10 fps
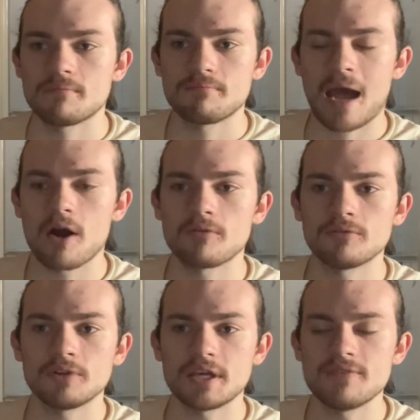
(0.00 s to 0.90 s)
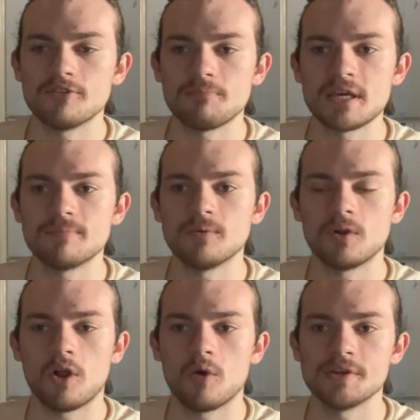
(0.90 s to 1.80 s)
powerful evil people
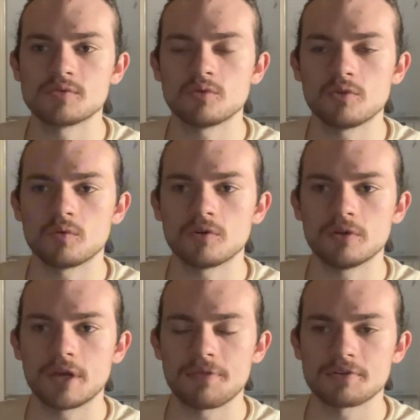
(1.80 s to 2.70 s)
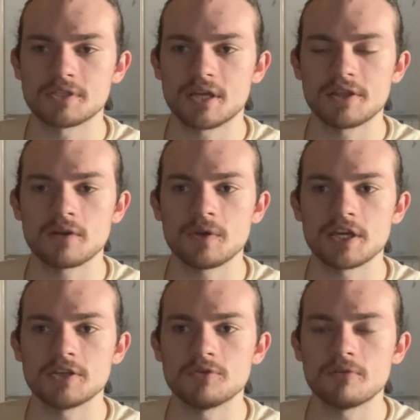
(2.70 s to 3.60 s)
will always rule the world, and there's nothing we
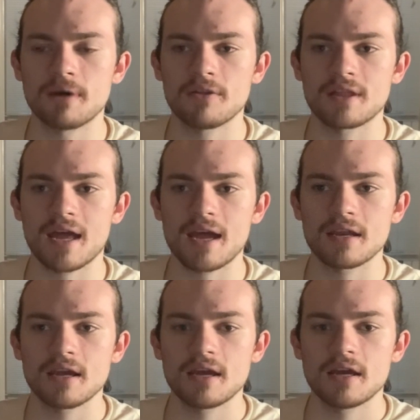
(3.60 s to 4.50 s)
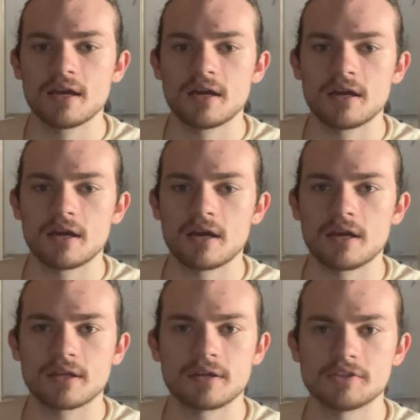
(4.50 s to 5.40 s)
can do about that
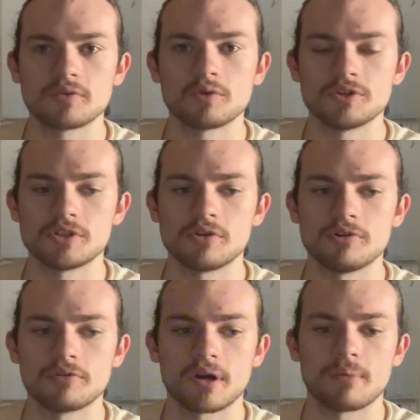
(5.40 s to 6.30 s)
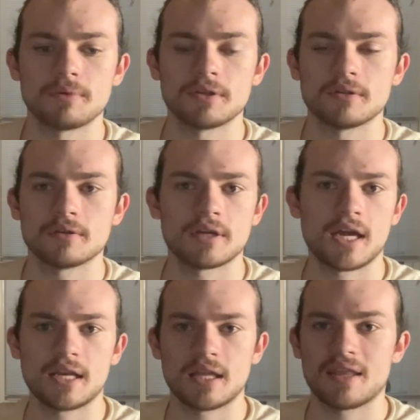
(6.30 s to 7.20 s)
because the world's so corrupt,
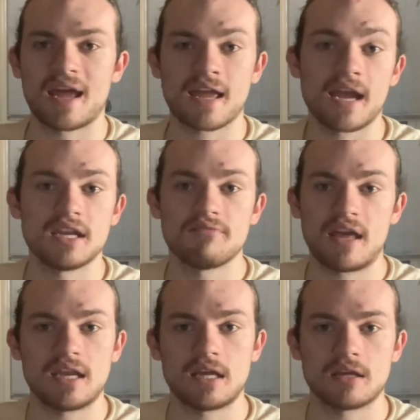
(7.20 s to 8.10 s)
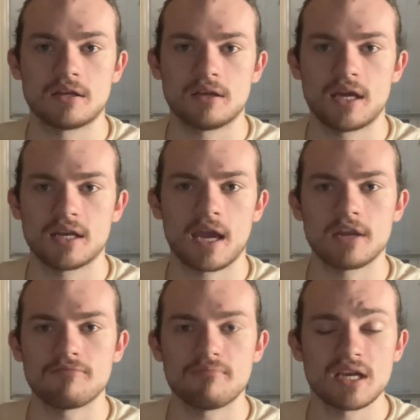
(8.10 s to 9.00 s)
and that kind of ending and kind
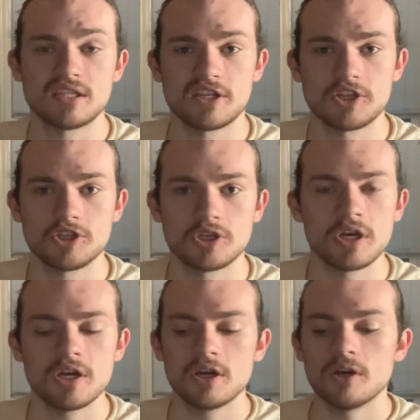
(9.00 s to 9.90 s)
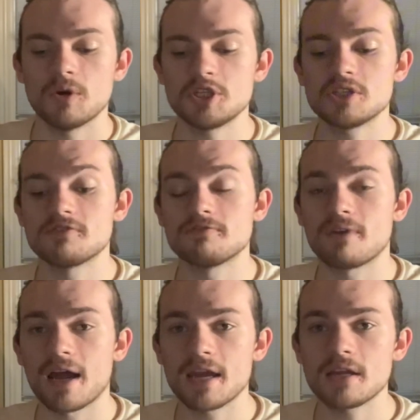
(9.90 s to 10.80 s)
of message, which is
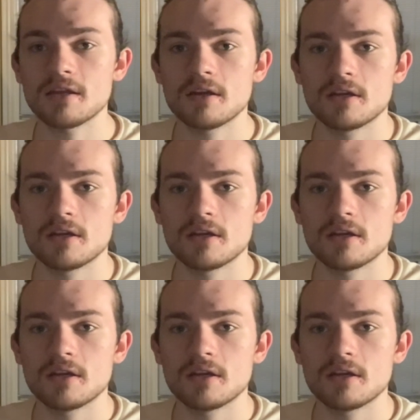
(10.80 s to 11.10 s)
fine